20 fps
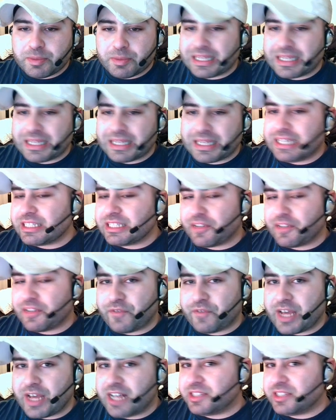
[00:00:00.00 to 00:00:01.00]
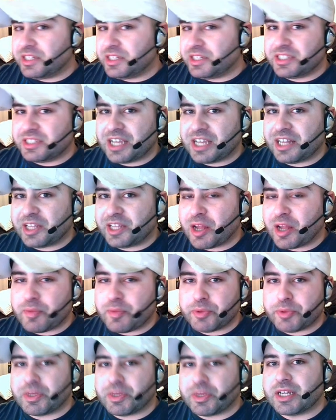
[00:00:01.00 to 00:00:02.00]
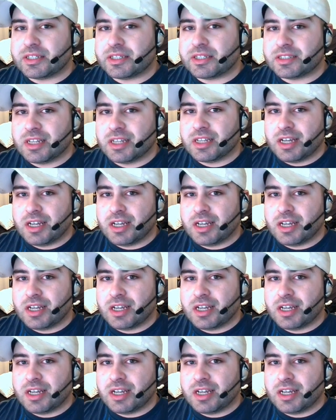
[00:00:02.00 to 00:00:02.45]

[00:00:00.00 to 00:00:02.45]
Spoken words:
blazing fast, and it's highly optimized.